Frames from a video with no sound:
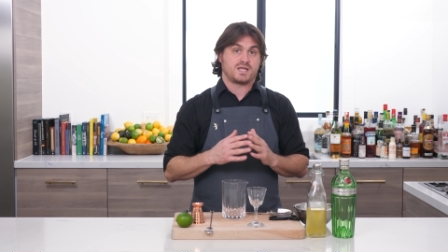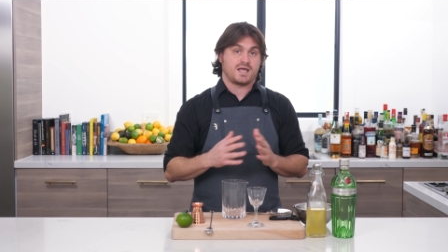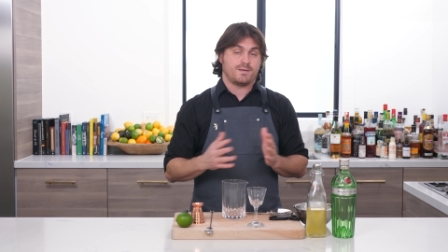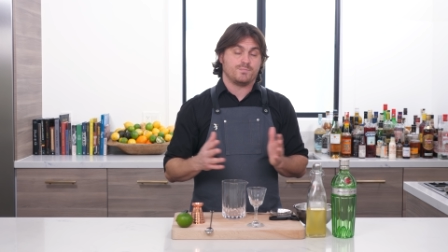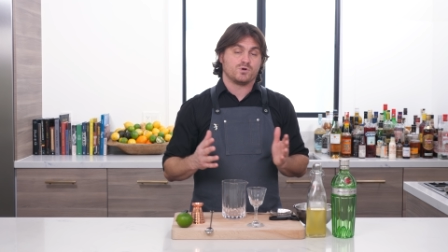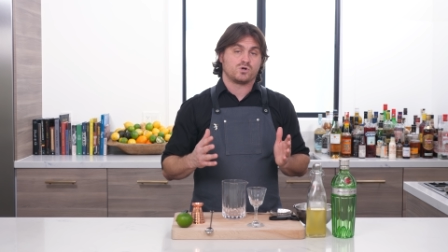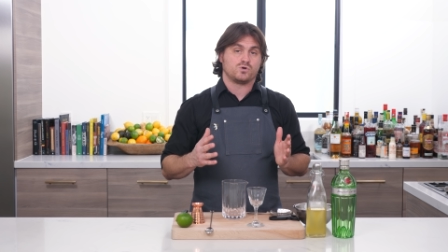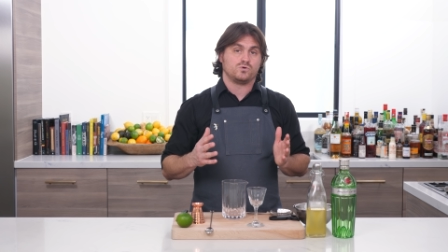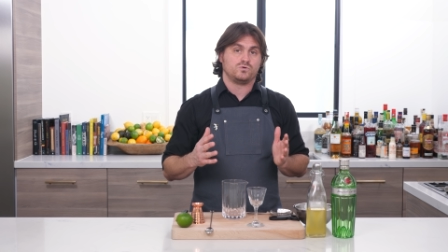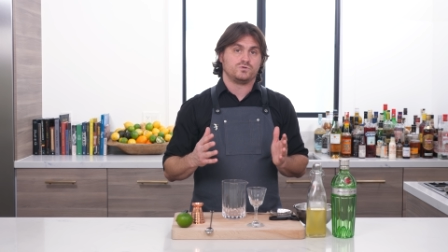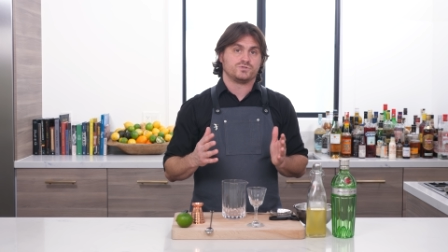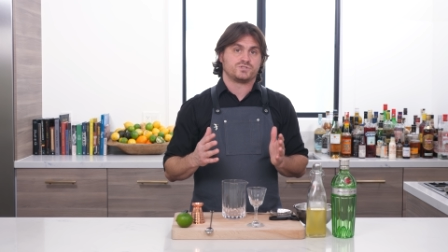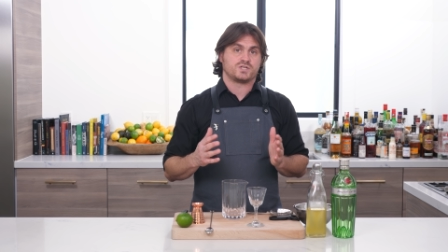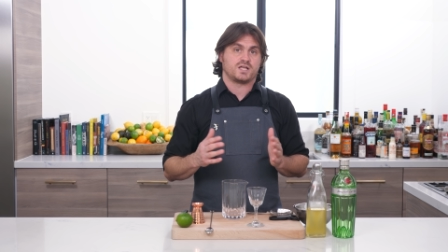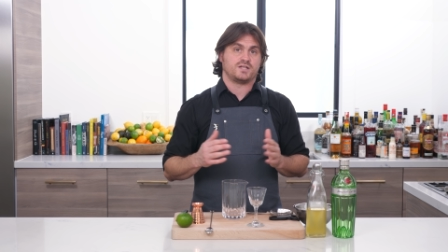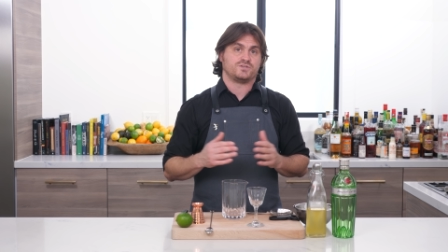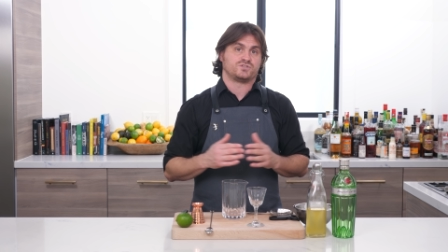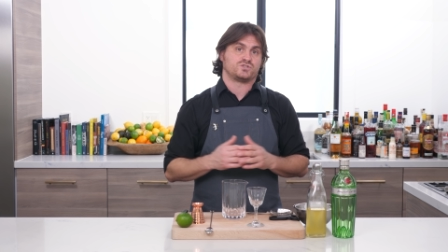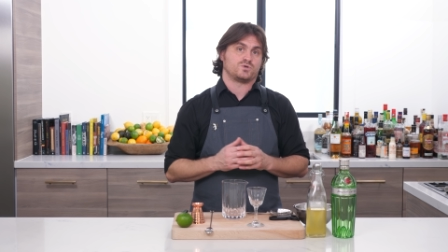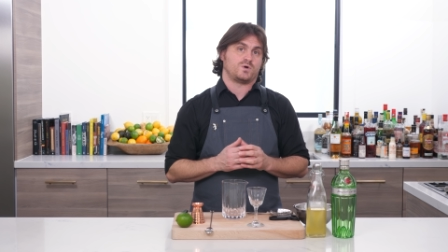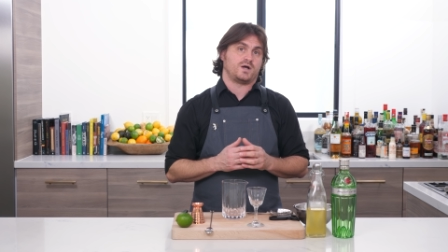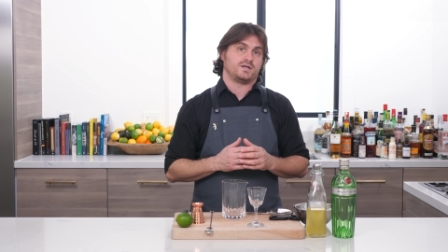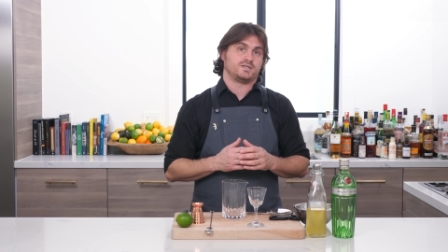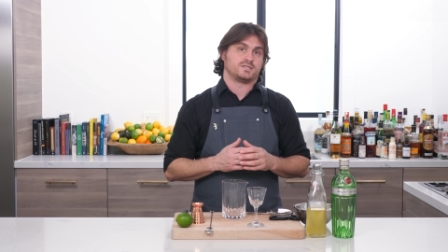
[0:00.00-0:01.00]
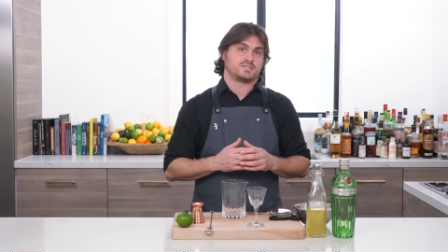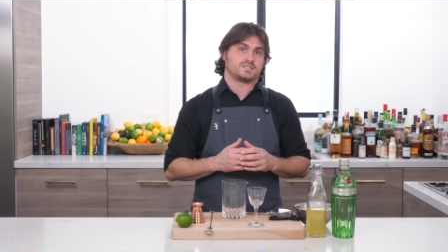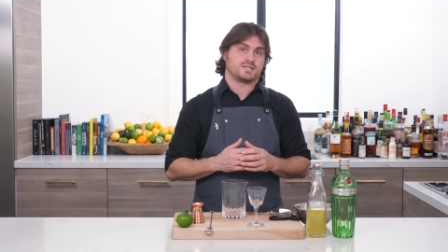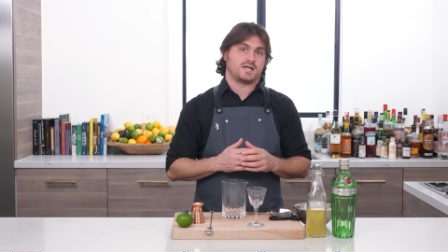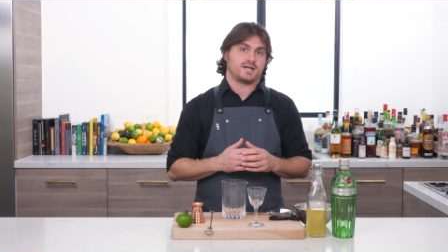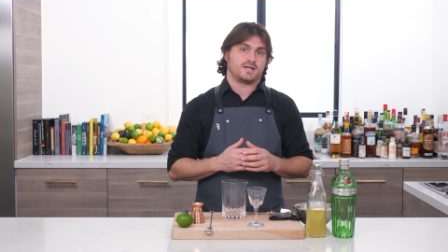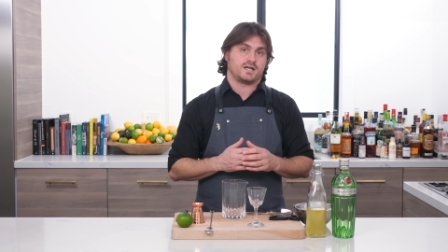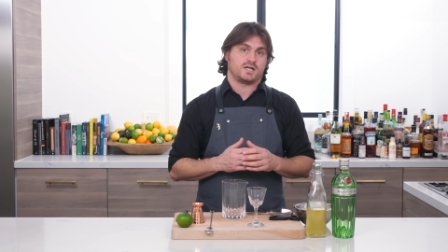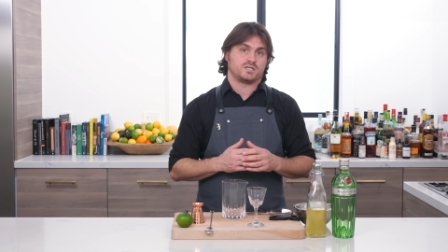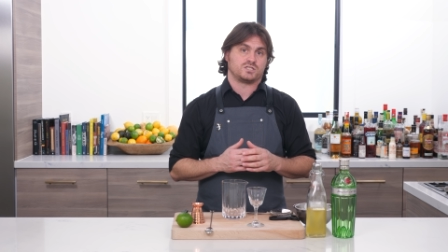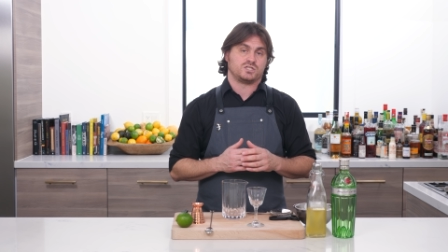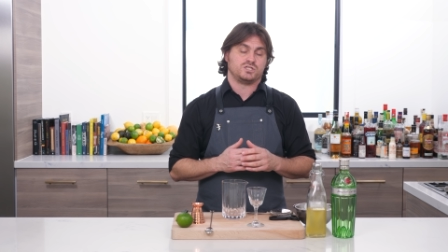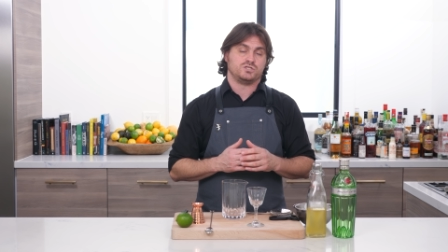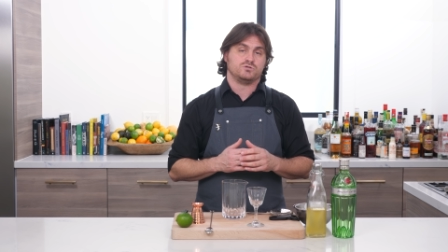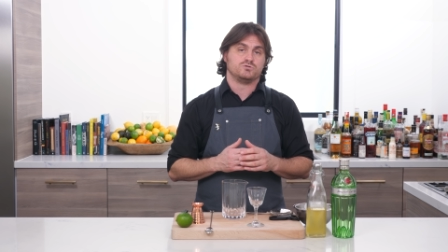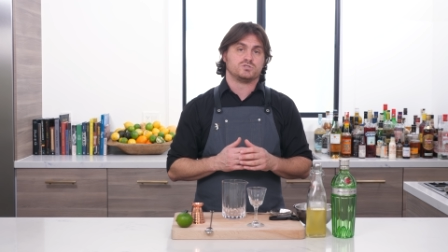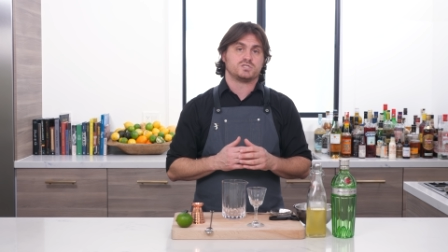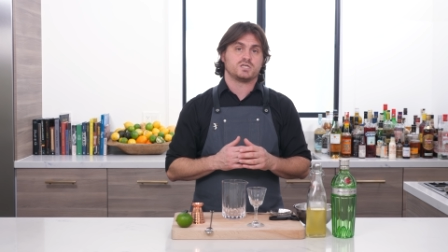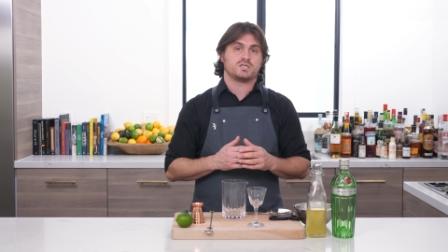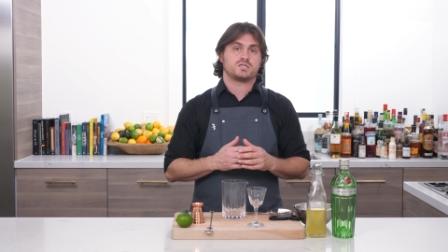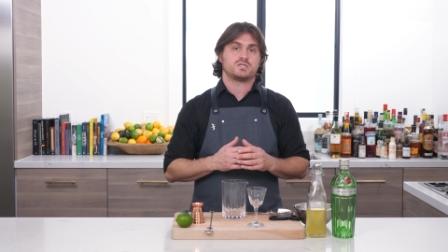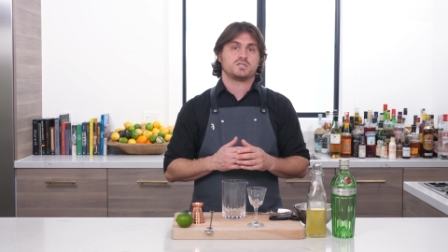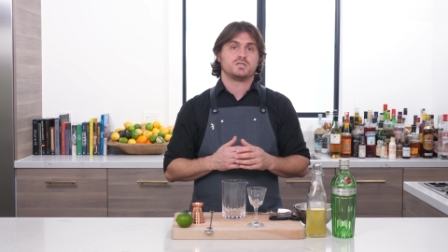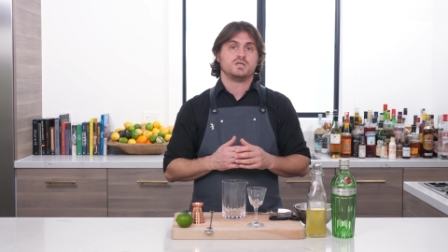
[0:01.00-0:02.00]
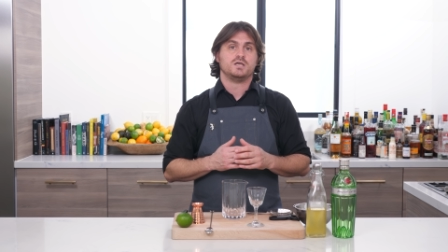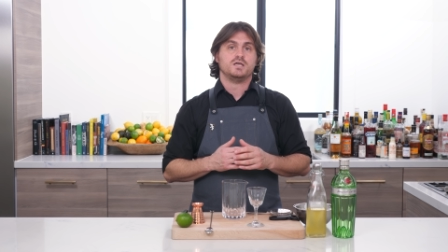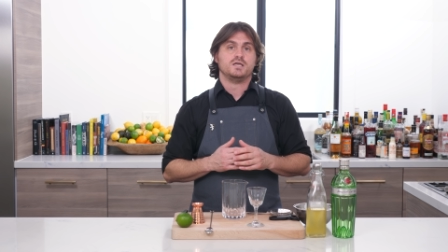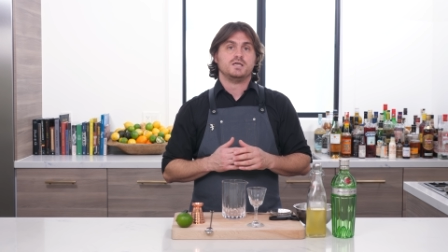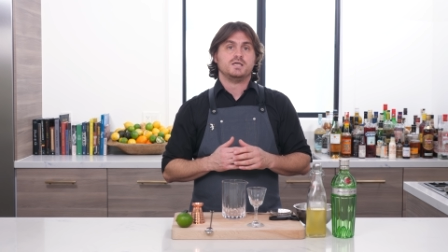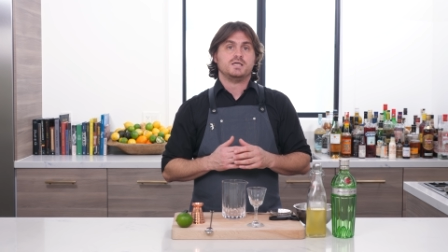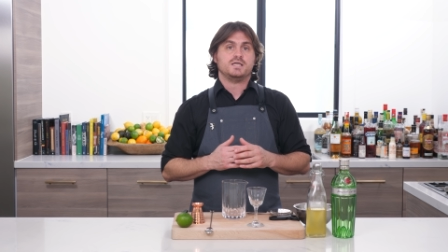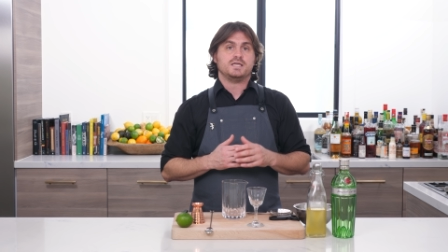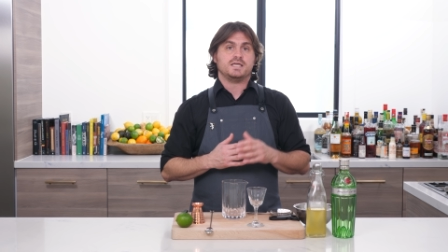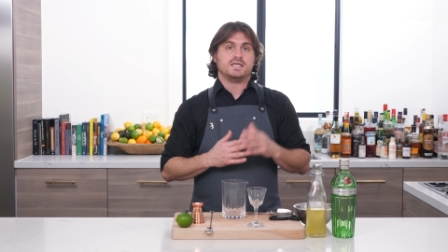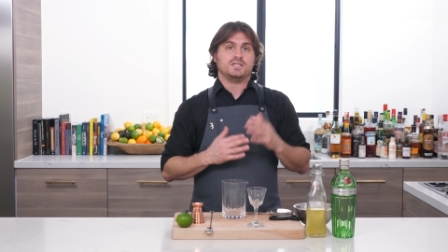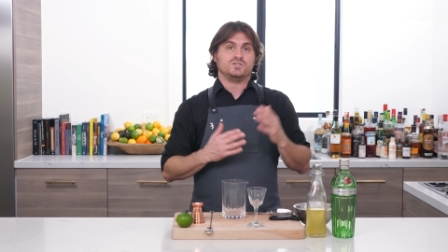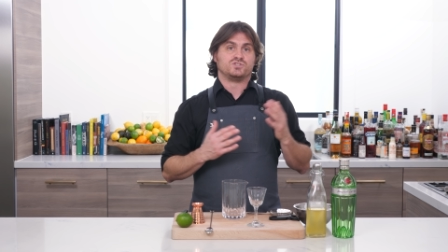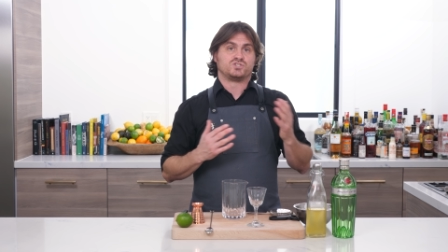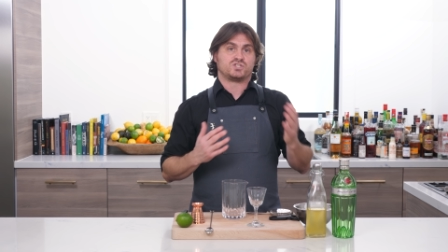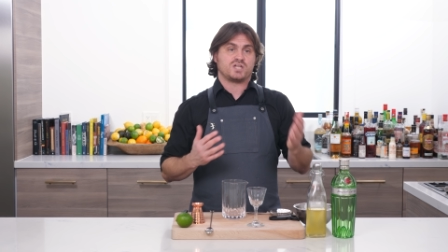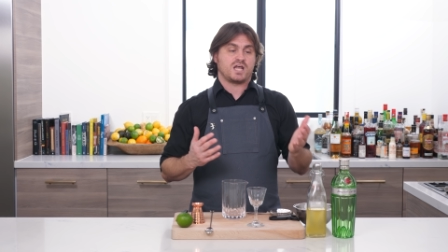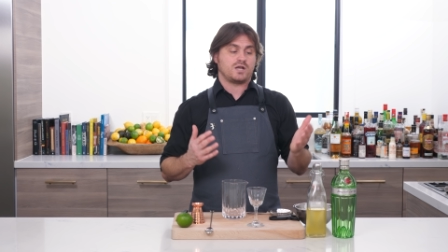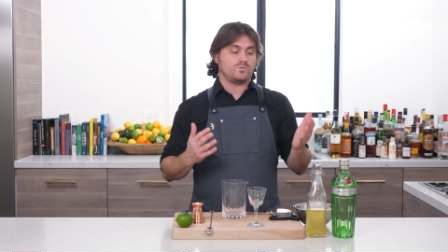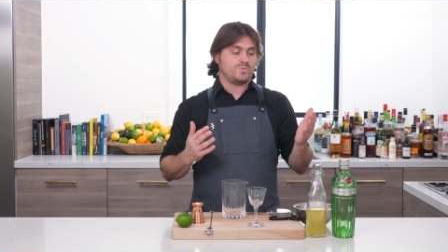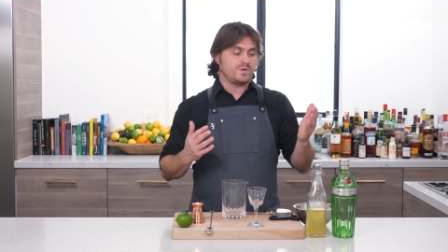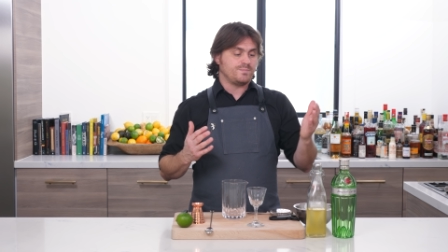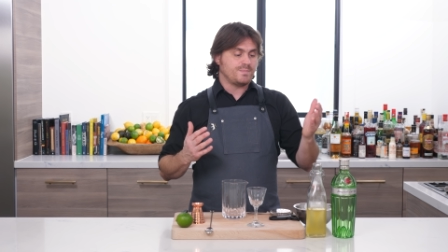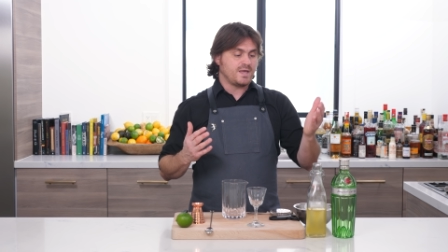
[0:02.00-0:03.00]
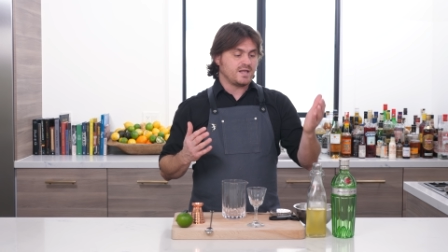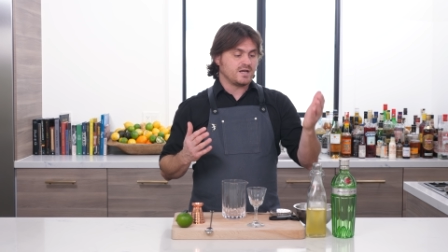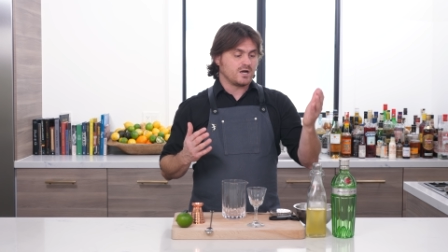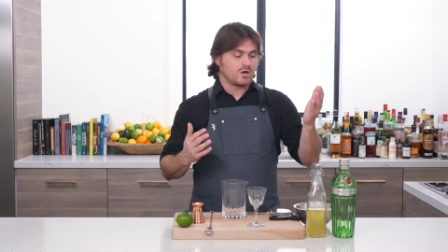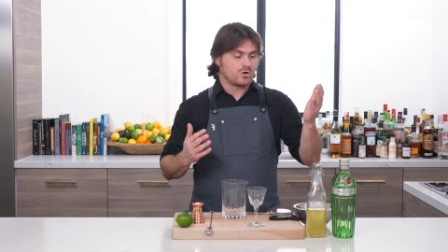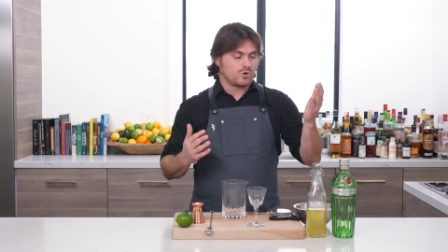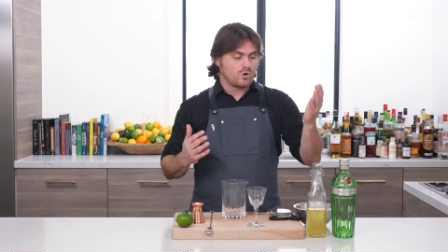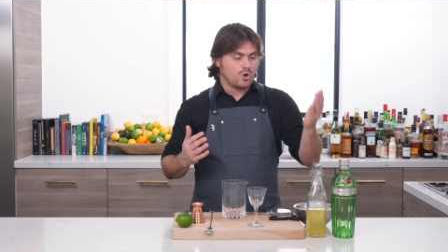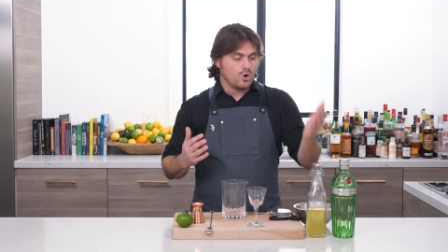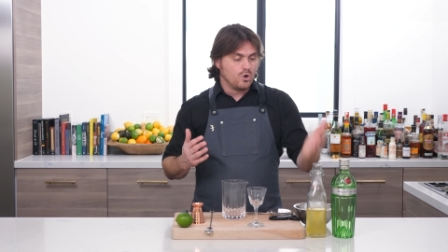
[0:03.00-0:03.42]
chemicals, and so I decided not to use it. Instead, we made our